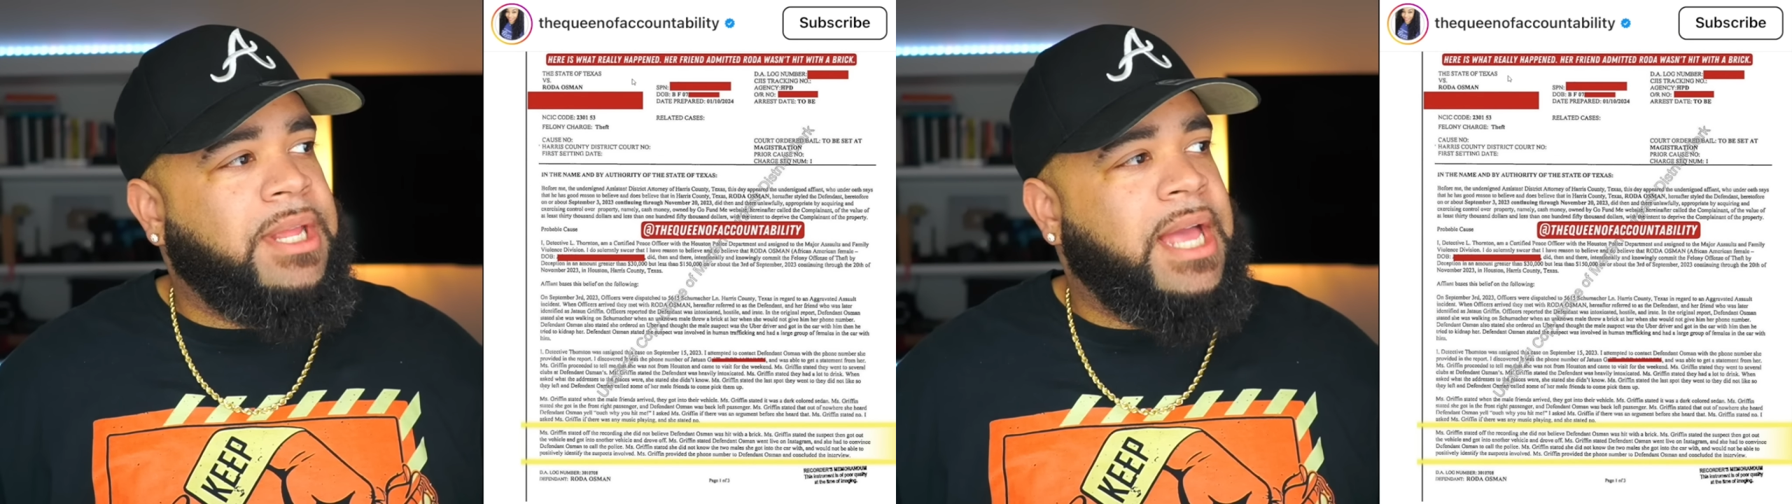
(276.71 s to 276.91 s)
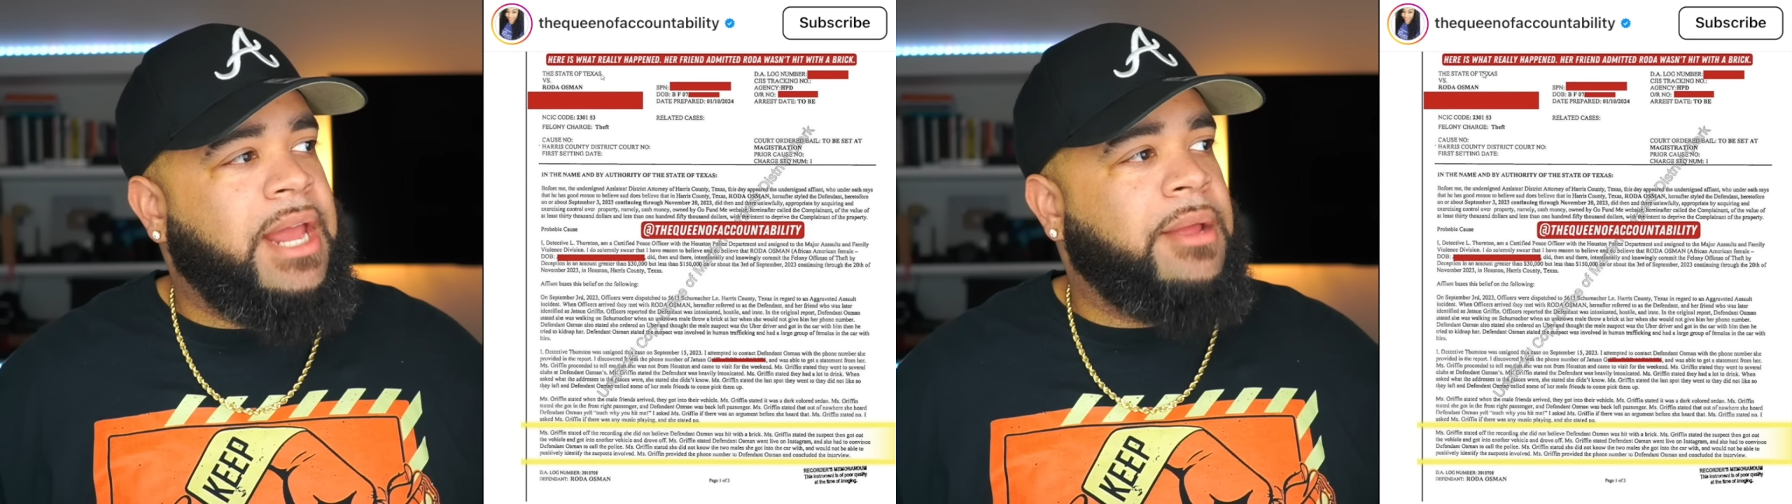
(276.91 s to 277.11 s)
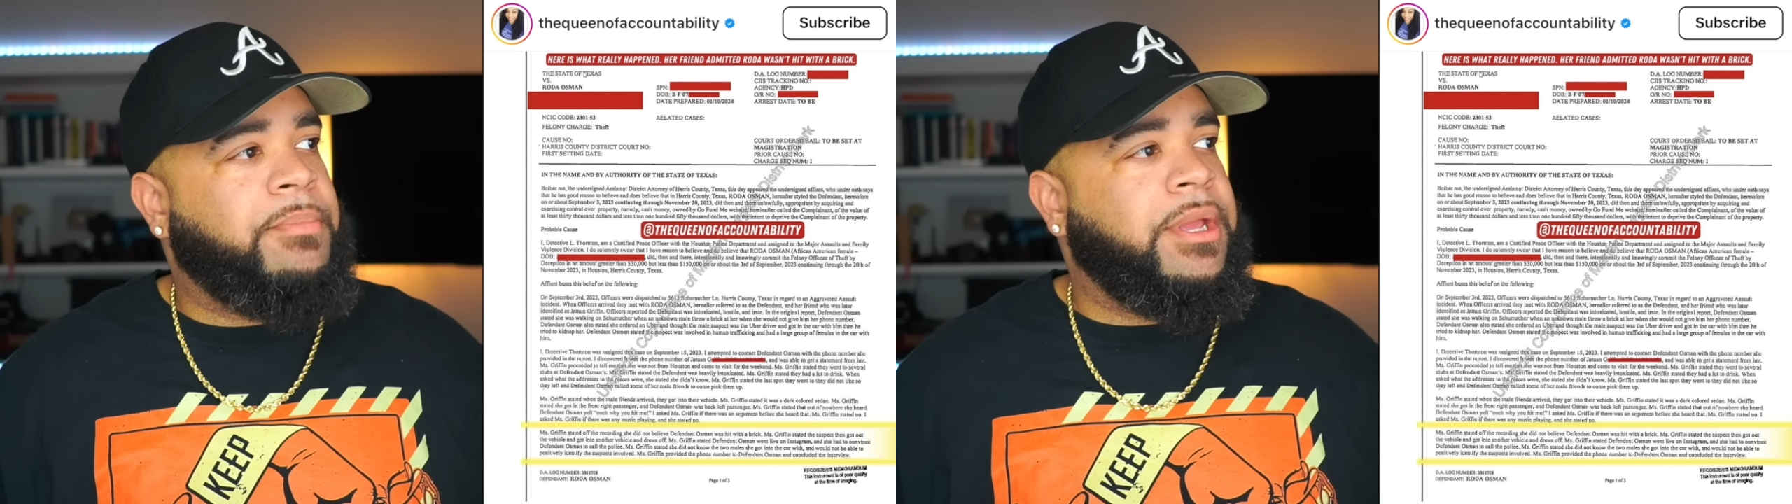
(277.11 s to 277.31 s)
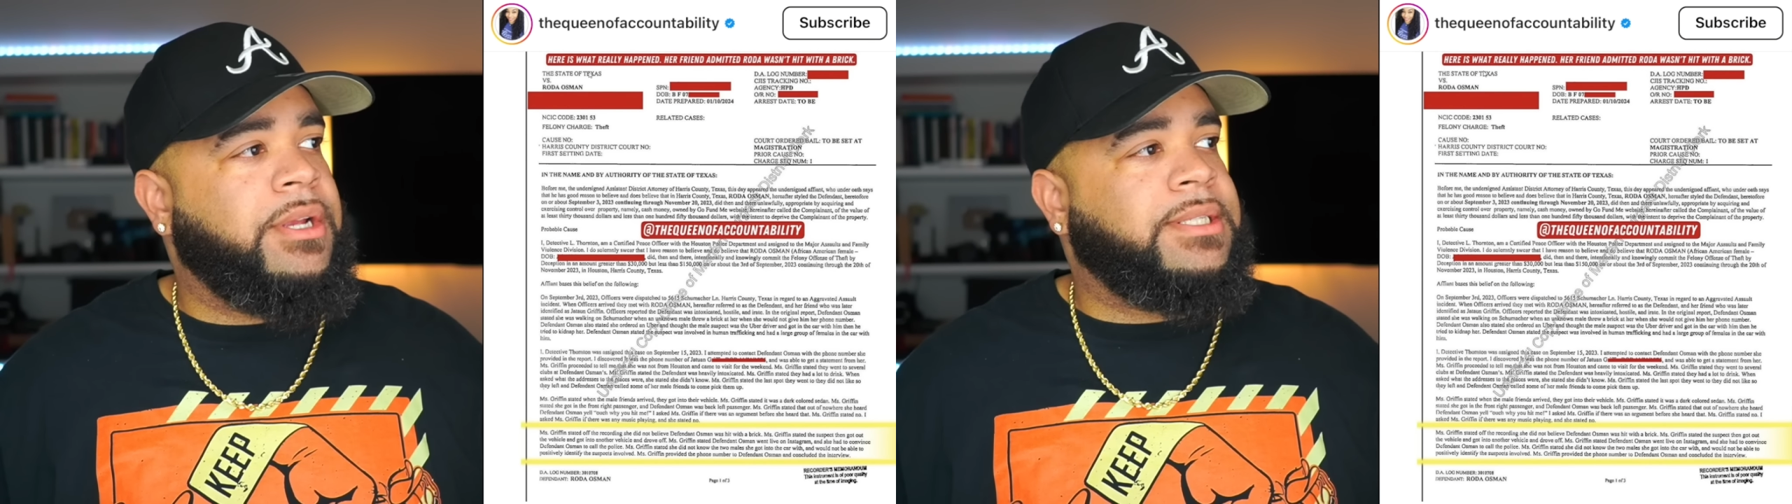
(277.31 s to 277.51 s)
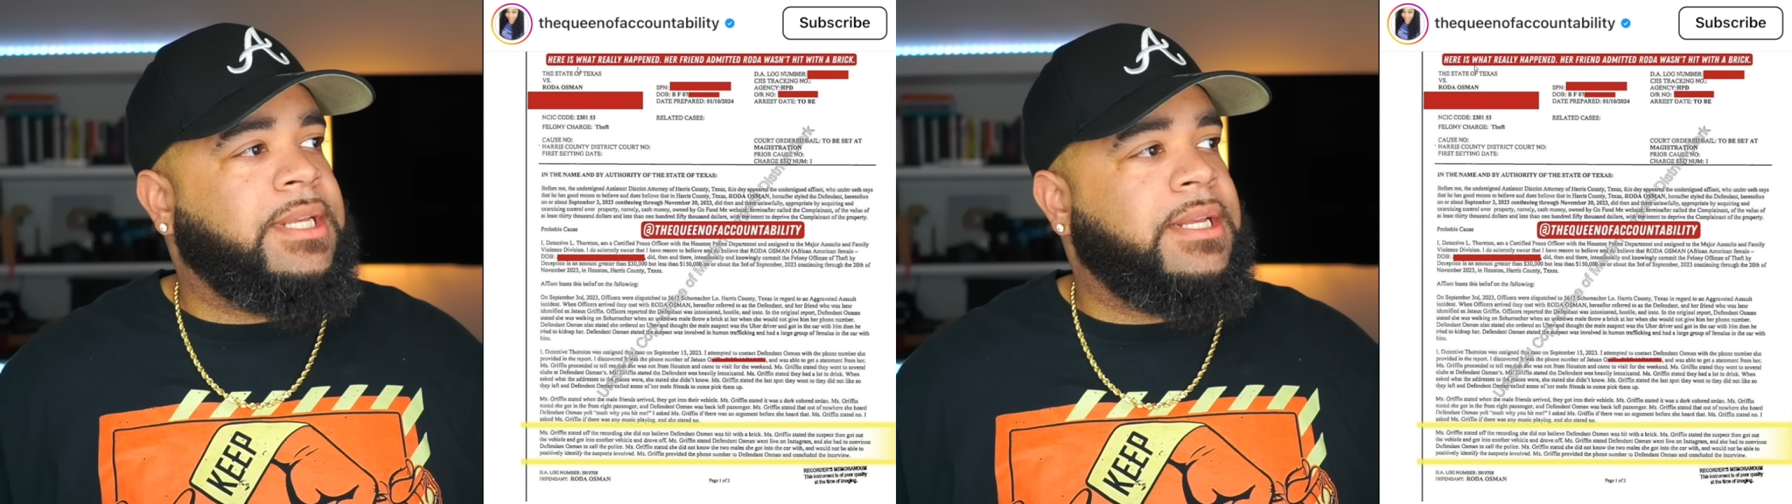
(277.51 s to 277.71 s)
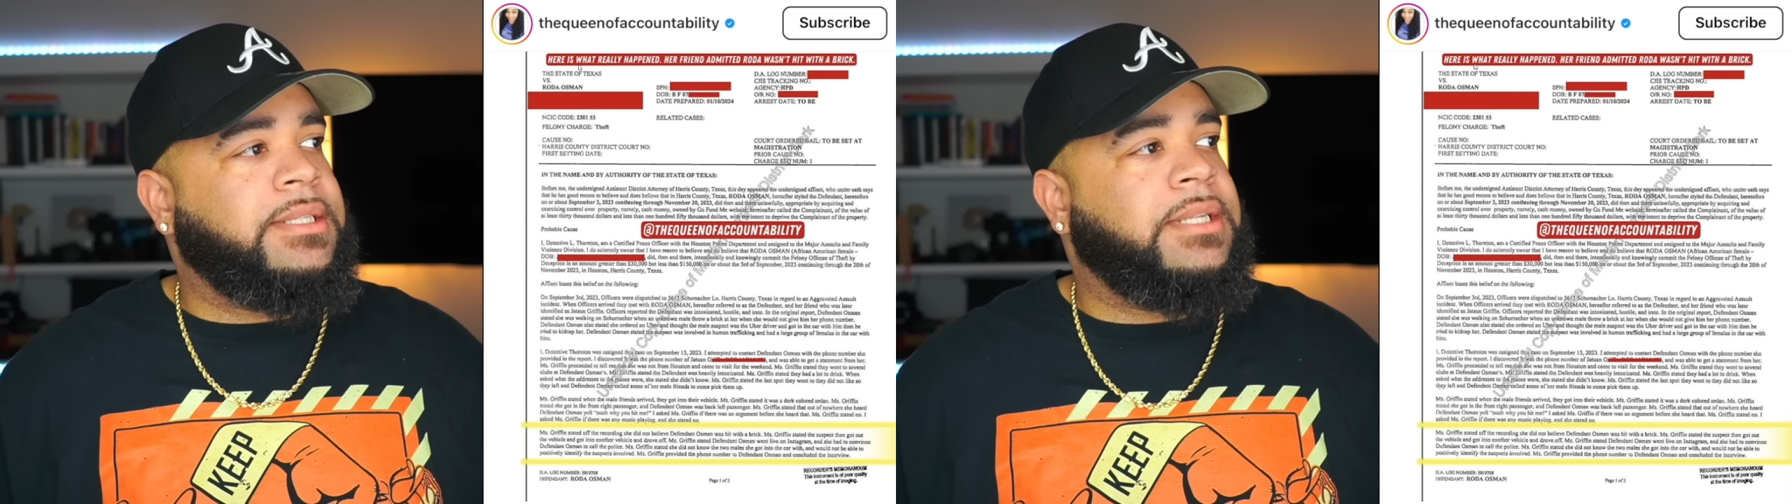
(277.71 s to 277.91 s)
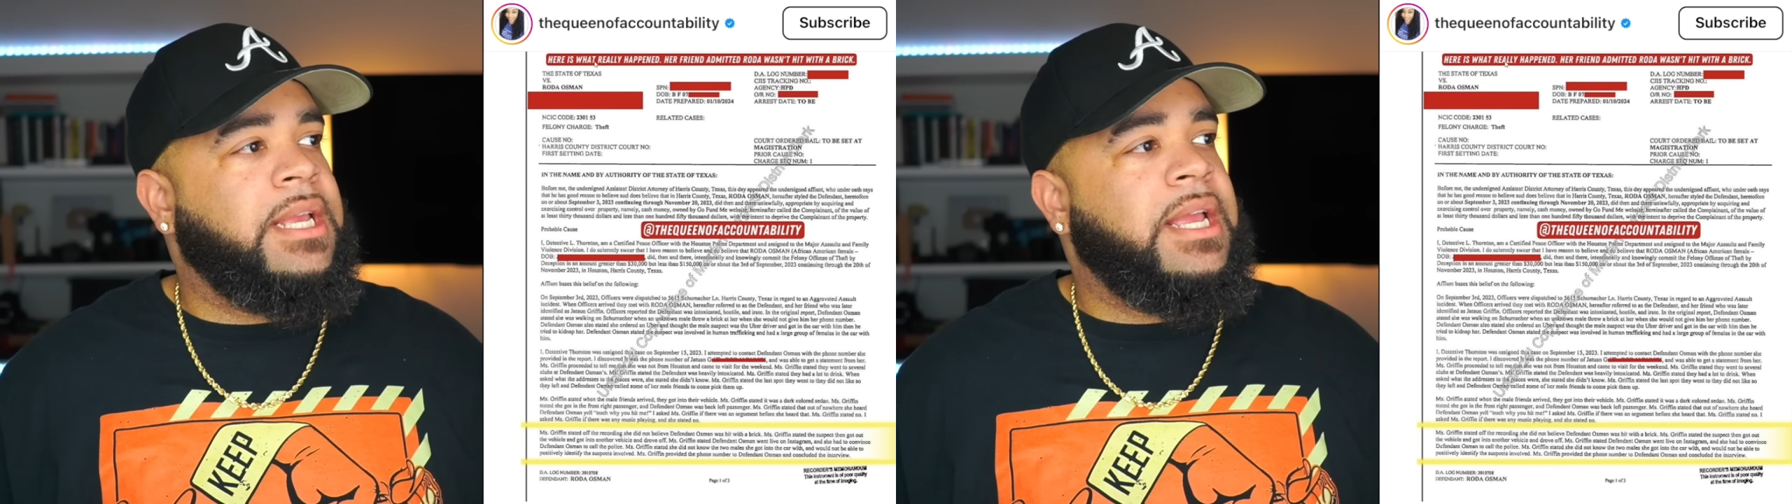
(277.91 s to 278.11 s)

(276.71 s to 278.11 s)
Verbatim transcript: got up here says,